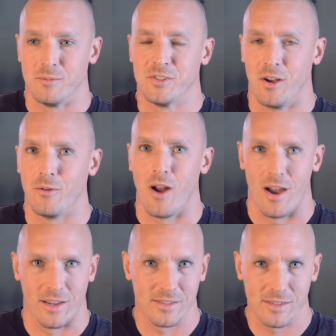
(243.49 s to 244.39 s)

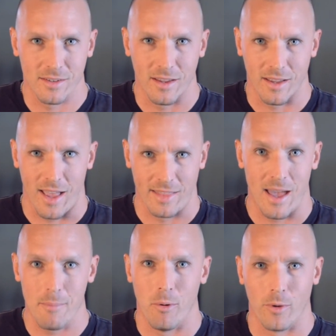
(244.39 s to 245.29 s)
sunrise at
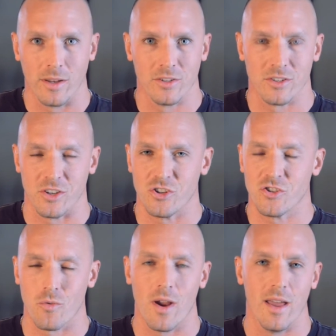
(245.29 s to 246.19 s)
that point, just a
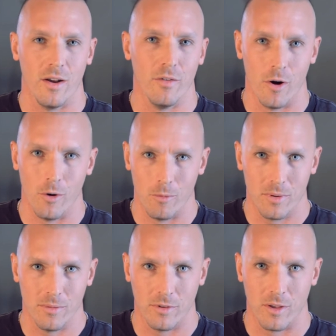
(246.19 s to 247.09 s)
shred of
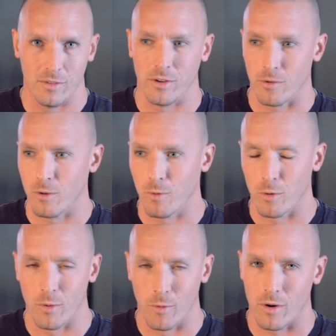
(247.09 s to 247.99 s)
hope, considering
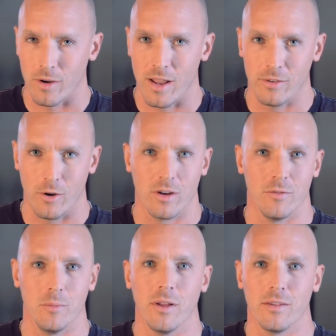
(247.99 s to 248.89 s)
where we were and how dark
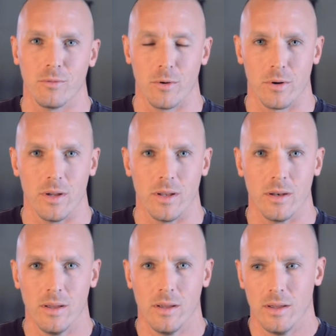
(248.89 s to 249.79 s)
of a place we were in.
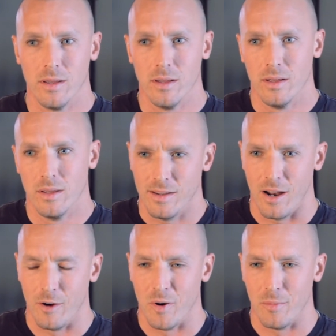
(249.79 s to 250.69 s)

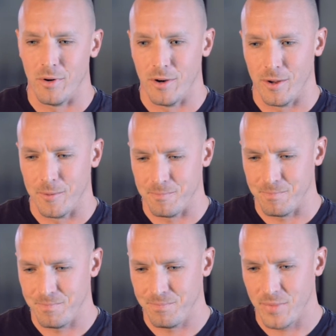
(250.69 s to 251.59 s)
I remember
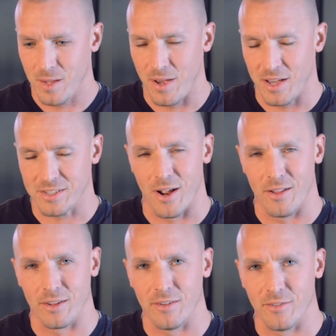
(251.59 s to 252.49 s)
Pastor
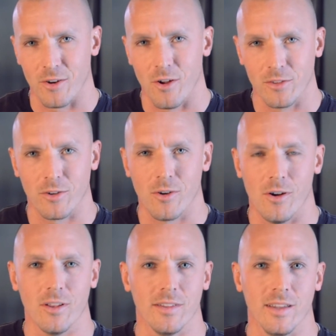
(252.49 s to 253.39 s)
Allen giving an altar
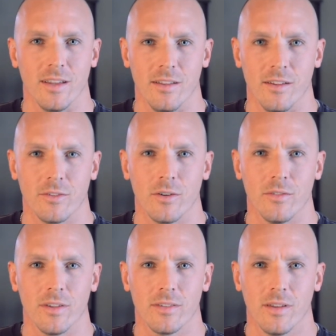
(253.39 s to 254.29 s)
call at the end of the
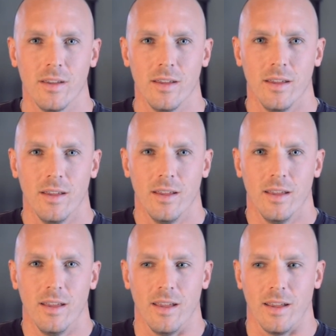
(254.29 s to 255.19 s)
service,
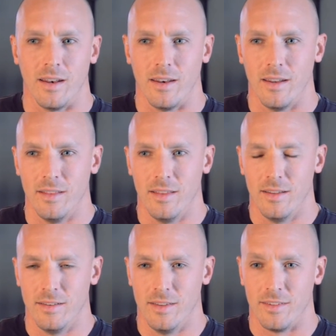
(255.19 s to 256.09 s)
and
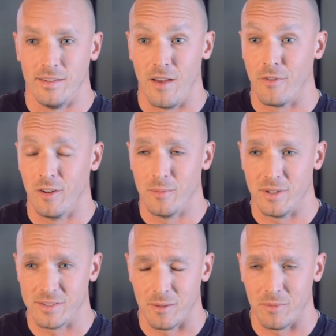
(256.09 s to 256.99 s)
this had definitely
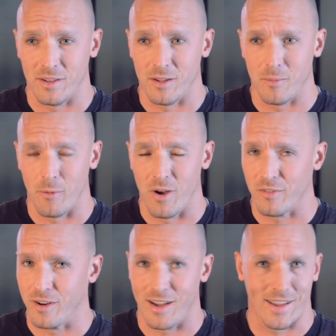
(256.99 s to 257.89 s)
been something that my
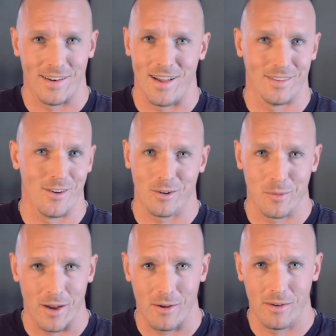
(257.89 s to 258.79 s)
wife and I had not talked
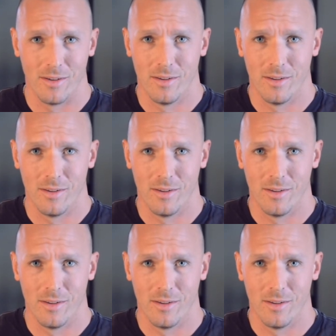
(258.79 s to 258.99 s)
about,